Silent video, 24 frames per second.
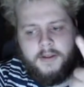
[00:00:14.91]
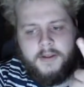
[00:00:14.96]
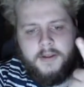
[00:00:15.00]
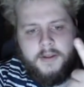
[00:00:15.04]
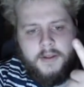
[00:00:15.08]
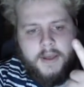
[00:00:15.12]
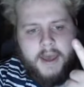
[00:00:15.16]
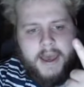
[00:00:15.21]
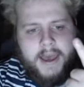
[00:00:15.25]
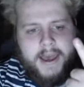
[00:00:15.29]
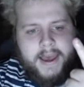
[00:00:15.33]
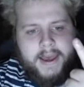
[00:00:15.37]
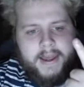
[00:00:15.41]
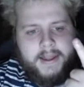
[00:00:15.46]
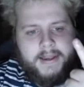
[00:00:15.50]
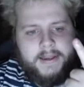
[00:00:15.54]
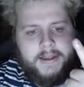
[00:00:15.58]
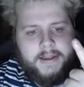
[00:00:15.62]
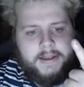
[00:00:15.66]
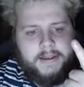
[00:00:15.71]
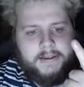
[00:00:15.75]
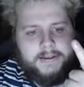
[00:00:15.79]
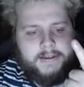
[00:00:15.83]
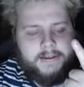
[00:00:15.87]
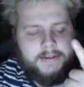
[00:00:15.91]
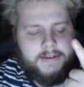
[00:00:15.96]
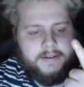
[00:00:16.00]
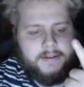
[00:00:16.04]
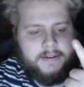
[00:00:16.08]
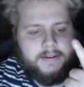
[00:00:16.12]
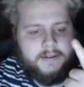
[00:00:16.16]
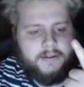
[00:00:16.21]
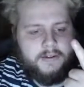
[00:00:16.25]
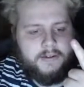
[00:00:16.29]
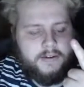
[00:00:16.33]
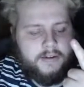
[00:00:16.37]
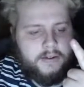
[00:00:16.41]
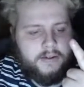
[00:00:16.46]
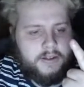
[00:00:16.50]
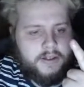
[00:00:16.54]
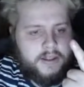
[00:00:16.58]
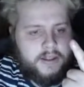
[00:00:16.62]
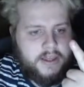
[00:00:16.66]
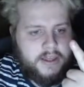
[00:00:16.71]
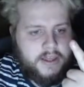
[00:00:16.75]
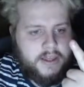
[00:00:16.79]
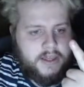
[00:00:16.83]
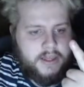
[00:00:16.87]
and
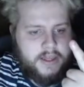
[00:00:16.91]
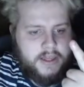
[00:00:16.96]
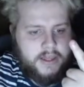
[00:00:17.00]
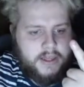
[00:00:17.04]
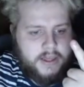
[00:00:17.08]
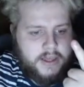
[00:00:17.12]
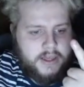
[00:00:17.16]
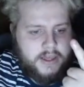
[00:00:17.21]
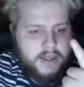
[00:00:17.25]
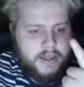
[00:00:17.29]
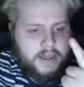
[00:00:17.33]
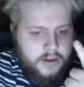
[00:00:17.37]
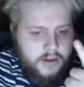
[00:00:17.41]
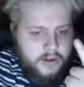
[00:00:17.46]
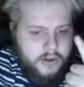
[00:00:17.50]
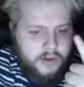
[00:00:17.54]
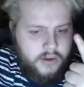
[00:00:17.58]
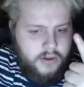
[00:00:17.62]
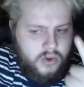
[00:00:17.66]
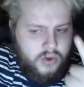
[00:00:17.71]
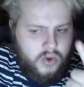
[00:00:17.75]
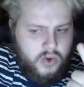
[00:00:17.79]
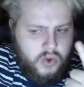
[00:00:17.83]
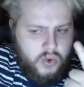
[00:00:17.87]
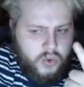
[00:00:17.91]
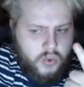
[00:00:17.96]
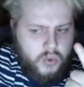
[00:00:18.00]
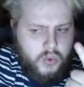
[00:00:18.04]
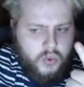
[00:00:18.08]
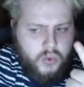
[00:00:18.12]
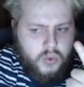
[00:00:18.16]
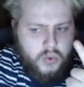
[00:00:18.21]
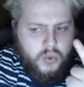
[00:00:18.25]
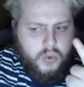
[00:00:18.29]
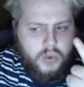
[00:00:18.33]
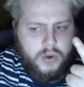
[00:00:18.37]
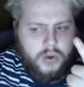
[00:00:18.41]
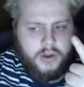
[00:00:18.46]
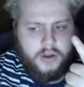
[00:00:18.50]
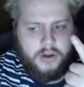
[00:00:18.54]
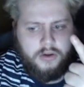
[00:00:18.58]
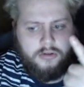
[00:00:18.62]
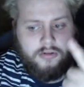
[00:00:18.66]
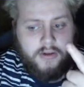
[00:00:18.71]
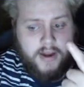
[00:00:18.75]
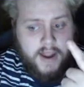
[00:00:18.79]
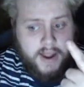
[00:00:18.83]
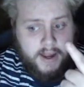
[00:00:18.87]
the new
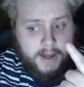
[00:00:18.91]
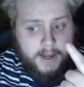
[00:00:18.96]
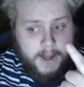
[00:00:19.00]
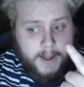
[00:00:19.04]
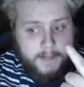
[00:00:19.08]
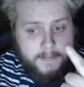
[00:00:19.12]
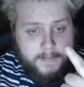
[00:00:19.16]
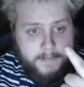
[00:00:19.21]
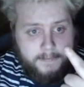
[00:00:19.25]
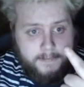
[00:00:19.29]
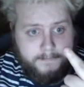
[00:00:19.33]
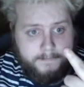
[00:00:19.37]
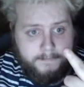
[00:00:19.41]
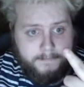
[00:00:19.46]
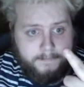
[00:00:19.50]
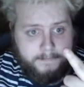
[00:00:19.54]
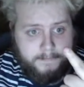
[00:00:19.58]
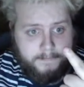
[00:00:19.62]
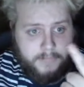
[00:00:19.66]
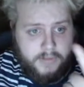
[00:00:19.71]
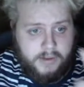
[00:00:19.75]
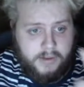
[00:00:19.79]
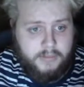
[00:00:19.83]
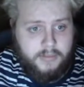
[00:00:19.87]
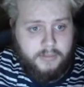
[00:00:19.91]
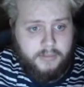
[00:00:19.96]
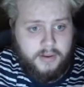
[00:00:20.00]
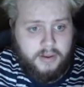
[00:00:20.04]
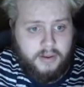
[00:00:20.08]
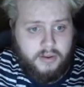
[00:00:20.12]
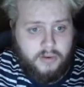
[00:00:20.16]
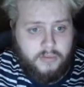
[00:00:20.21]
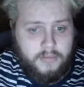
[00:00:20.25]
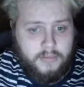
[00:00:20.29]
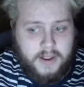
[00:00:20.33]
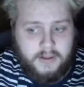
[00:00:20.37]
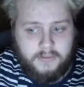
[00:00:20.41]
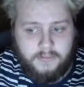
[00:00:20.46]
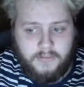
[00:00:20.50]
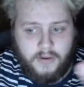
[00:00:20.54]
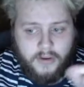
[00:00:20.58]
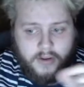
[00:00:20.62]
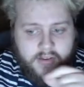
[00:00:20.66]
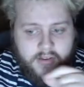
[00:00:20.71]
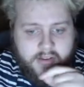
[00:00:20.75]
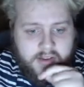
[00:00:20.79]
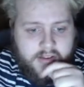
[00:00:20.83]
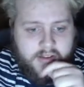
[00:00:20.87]
Creator Club seem to be the two main
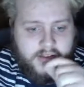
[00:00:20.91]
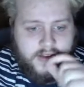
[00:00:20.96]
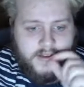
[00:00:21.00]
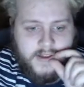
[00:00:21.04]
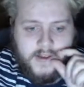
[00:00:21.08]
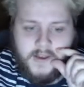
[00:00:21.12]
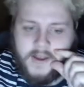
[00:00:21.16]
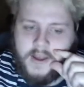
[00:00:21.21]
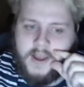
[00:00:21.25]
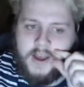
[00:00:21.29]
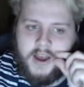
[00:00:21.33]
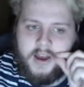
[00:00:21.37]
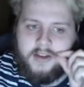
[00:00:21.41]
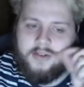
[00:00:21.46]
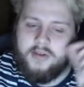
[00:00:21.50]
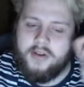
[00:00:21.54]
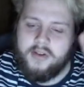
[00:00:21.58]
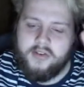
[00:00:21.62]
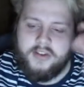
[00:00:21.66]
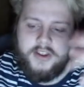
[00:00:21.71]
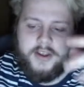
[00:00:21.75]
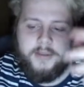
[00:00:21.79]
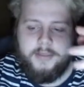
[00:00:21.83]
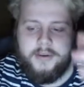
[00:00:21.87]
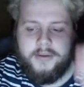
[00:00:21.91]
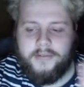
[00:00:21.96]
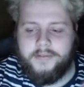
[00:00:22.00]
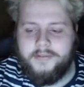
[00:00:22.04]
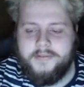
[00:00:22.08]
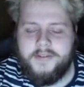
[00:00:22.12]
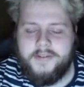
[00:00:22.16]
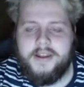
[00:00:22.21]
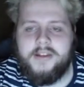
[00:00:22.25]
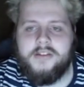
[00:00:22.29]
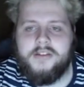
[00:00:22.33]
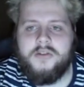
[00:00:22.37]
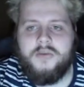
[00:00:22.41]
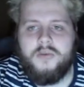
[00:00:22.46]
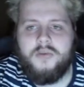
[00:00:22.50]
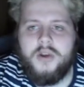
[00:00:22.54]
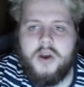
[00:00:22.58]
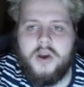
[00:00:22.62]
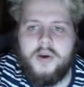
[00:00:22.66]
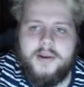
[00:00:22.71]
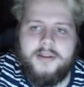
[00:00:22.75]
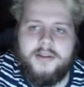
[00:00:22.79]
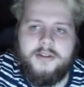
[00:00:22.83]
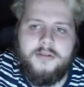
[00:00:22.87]
focuses, as well as a couple other things that will
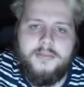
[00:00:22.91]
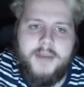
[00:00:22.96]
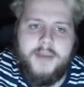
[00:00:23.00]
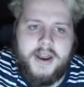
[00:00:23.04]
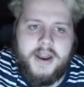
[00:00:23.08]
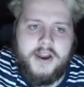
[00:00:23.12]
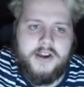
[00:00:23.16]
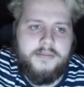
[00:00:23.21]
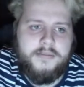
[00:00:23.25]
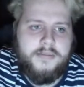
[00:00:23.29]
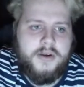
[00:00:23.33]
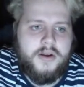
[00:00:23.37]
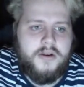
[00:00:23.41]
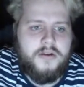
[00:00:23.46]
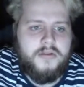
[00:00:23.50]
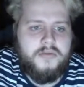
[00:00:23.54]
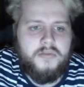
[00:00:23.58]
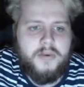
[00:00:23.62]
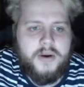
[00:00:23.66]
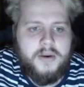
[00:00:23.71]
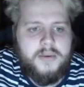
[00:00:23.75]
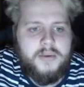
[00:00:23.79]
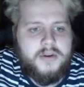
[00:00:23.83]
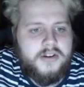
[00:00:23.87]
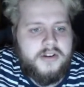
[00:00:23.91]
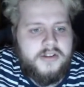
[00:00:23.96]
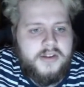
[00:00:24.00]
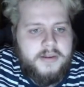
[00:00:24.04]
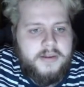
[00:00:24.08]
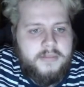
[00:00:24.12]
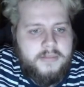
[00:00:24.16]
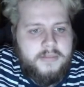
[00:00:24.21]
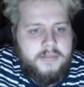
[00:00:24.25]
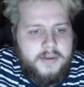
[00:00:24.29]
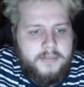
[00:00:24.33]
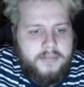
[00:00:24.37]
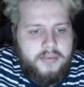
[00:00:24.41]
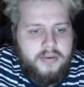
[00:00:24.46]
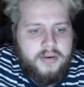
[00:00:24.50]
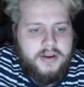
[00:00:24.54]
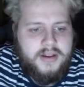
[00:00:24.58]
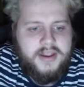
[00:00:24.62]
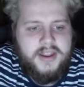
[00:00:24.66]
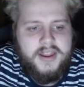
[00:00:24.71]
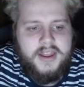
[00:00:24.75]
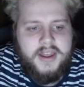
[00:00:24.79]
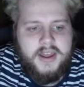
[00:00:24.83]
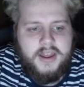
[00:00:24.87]
go into Manager Mode as well, which seems
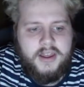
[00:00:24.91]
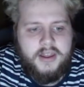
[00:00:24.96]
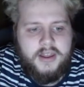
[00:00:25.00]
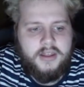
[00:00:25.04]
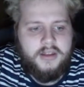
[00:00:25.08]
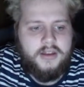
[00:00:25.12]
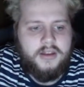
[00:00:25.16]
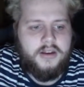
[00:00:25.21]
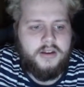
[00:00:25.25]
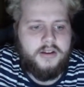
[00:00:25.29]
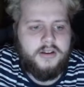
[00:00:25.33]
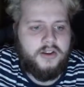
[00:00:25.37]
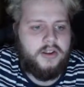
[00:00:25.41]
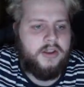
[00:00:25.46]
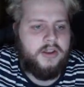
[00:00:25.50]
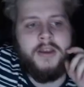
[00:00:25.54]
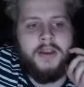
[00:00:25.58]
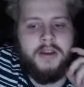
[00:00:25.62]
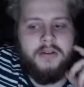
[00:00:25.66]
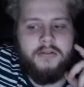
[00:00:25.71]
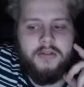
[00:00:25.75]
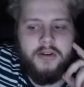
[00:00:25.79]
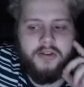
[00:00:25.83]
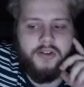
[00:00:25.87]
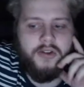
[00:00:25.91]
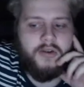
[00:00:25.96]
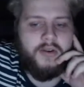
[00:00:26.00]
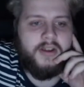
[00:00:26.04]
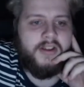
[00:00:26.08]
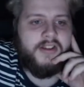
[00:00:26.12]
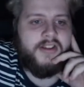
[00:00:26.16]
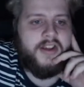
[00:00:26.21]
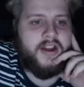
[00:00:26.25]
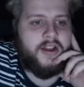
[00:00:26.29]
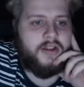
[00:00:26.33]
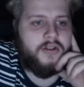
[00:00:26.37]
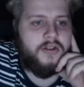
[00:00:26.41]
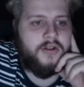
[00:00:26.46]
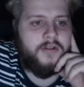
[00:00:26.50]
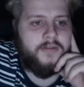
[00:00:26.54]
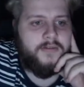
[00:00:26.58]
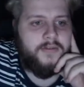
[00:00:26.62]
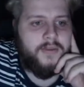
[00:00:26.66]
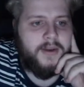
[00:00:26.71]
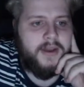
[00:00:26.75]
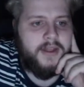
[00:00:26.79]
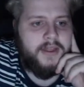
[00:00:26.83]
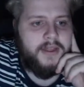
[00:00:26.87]
pretty good. Right, so it starts off
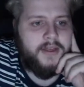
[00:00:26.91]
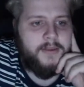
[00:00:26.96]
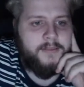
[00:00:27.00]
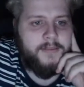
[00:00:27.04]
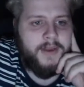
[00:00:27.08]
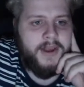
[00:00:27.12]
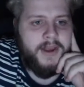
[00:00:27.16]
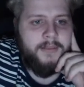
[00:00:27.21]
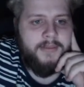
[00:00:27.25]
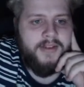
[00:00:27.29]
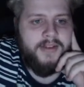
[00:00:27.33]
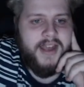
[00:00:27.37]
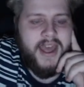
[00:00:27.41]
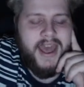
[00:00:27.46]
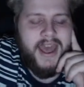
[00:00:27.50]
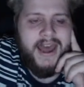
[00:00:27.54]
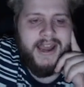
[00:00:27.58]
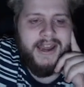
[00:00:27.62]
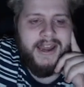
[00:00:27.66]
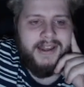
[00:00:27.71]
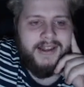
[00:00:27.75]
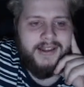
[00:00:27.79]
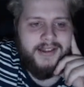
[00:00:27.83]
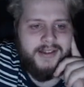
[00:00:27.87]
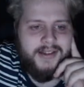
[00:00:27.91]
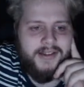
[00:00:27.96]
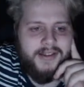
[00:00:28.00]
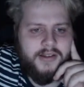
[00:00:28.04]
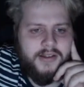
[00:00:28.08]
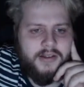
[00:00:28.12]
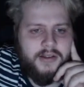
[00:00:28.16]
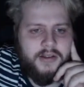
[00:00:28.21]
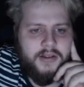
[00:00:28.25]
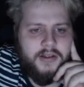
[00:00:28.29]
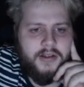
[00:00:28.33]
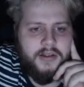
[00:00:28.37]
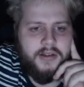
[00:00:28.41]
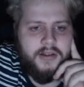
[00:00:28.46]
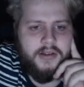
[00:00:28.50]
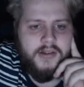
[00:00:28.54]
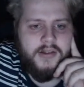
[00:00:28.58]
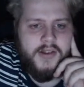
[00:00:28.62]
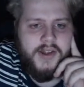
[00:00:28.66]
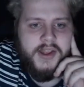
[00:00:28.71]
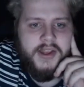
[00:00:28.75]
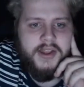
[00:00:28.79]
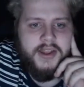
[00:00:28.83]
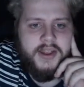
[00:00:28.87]
with, my name is Alex,
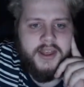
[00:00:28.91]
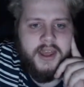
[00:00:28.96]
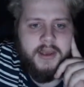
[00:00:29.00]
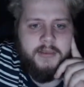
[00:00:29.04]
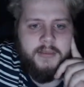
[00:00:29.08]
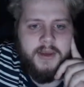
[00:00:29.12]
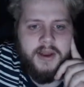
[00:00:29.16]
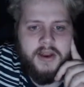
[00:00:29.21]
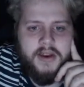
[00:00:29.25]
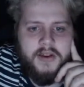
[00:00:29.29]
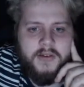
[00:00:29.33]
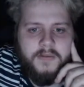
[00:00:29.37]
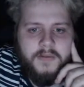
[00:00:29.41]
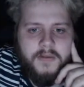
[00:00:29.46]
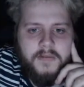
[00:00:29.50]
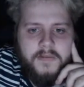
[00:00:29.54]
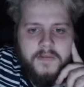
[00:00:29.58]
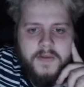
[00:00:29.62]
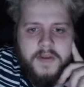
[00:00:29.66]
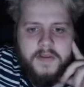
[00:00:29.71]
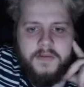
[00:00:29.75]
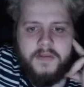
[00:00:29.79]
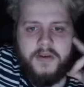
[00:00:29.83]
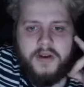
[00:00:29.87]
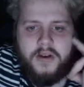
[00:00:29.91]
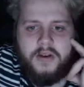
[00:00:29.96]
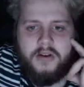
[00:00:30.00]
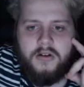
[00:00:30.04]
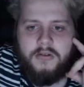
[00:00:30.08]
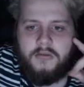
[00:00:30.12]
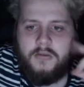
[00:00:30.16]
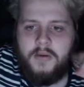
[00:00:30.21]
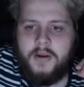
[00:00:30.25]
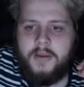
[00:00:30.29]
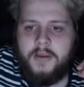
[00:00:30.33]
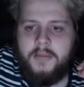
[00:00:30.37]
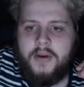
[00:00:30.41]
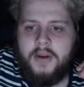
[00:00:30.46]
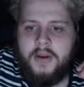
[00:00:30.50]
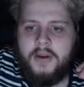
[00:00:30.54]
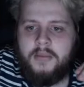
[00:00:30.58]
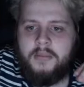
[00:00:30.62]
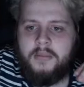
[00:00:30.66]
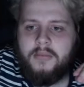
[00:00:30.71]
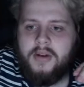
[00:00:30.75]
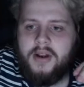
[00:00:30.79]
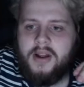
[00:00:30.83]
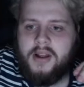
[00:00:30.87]
Senior Game Manager for FIFA Career Mode.
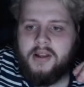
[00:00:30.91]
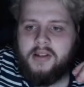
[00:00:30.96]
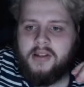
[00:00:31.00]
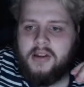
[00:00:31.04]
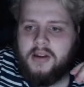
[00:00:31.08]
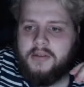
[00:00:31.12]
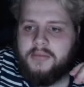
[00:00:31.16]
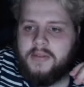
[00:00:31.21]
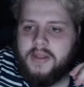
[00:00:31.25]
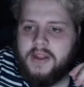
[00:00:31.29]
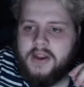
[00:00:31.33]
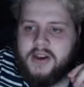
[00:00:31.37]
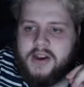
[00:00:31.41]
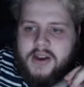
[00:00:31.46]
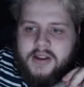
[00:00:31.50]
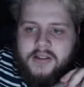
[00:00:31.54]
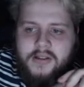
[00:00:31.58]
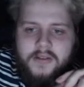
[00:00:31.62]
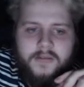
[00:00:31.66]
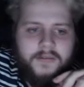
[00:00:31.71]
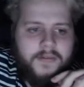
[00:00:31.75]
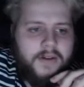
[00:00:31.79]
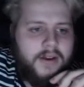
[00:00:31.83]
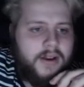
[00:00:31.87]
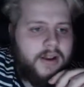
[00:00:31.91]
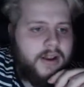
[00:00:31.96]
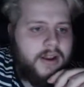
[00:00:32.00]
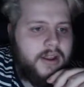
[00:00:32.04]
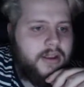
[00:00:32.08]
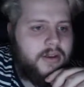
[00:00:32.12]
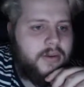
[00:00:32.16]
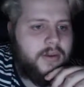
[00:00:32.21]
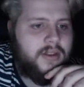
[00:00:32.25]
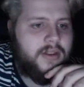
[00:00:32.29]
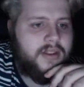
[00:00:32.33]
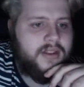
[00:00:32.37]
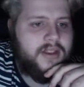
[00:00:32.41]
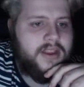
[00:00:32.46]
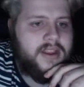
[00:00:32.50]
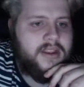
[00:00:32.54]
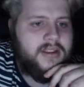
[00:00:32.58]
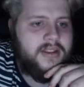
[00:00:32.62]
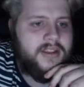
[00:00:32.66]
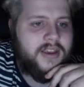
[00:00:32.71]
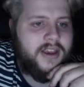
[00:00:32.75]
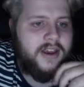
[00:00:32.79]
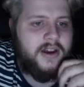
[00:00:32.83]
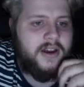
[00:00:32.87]
I'm really excited for the chance to finally go into
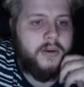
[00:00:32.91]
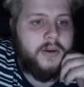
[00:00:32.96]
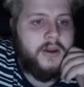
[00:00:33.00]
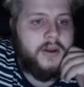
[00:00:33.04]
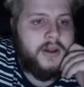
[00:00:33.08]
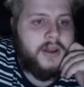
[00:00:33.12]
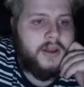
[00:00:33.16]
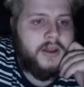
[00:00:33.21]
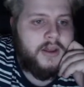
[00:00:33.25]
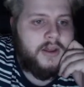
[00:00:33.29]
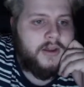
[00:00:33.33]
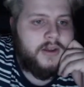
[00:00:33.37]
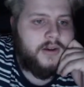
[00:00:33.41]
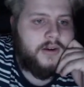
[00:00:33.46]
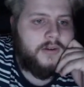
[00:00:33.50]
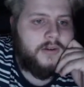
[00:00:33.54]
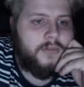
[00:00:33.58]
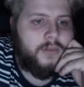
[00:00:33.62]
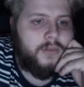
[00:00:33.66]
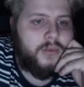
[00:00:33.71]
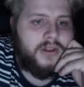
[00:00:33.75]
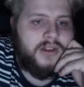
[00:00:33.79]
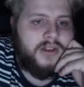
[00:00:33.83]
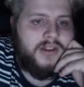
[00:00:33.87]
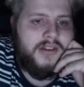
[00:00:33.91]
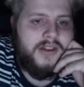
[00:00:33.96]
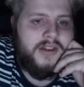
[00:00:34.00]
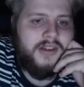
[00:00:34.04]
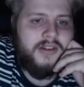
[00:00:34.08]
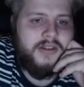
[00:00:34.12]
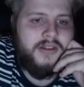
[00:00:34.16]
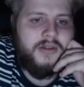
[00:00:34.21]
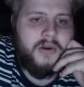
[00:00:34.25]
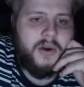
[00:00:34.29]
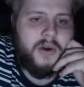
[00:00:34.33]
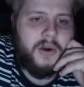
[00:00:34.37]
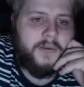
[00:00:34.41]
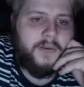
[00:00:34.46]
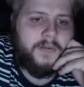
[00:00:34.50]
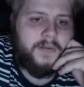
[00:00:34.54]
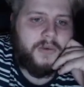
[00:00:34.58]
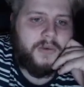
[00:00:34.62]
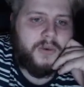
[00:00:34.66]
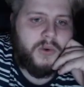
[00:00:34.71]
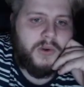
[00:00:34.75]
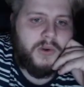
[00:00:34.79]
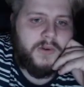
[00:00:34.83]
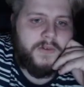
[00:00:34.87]
detail of what is in store
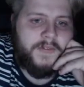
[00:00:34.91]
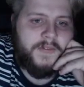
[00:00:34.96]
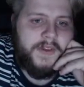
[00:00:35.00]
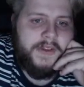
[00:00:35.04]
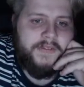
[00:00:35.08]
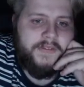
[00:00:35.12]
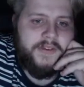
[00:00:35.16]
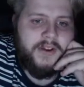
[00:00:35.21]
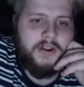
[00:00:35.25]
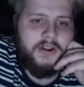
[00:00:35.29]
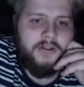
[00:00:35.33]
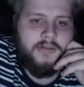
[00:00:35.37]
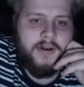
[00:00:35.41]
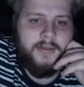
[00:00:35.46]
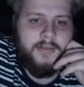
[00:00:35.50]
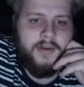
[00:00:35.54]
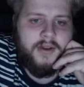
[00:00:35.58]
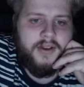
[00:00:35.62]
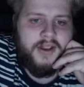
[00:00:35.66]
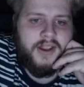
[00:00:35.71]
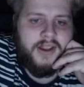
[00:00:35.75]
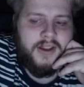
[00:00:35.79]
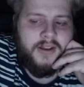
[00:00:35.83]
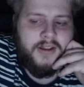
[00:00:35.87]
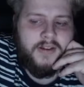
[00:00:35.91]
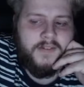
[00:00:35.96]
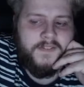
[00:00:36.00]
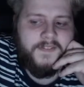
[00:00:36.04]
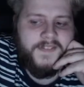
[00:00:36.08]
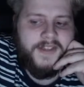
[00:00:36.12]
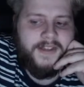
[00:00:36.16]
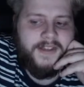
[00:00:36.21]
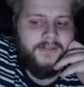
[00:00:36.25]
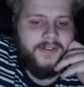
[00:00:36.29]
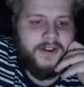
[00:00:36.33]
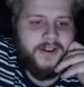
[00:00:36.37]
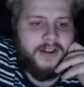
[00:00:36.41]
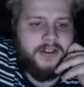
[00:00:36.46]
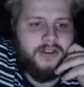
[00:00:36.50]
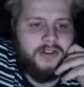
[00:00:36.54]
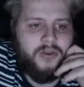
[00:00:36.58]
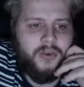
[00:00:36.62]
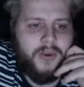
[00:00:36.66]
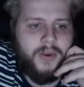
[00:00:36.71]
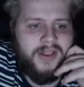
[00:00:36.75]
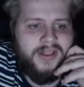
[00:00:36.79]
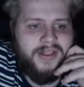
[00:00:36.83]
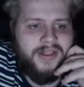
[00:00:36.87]
for FIFA Career Mode in FIFA
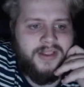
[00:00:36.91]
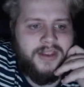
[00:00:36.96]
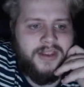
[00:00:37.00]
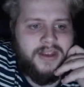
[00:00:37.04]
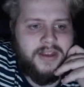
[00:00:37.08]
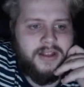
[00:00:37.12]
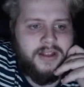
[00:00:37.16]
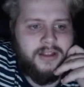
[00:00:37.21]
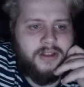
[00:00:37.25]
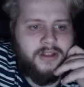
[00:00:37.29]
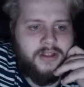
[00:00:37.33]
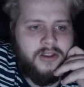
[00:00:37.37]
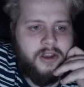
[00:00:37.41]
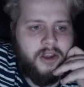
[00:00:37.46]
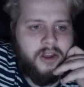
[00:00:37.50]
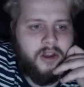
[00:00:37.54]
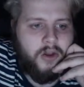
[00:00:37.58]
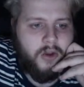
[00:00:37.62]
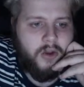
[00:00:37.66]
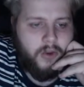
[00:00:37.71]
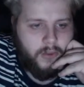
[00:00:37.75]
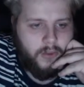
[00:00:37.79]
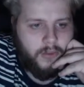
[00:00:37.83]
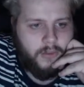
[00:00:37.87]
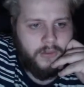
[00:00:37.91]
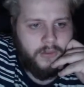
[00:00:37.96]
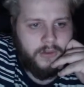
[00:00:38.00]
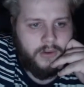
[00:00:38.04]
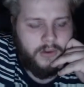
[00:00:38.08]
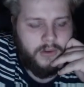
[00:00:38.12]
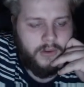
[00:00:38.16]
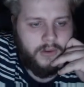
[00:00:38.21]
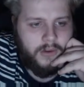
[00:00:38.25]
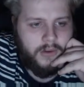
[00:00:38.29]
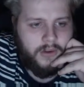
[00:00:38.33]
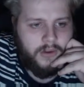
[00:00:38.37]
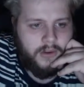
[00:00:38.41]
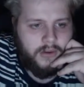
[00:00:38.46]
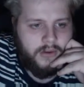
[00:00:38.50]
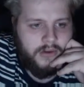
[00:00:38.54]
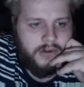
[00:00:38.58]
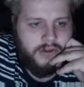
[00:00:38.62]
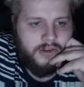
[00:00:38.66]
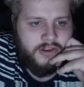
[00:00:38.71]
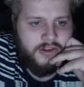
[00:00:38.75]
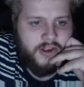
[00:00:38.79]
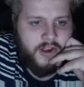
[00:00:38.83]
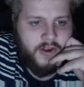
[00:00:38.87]
22.
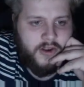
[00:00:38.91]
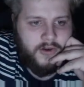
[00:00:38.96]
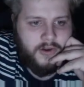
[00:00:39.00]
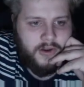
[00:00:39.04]
So,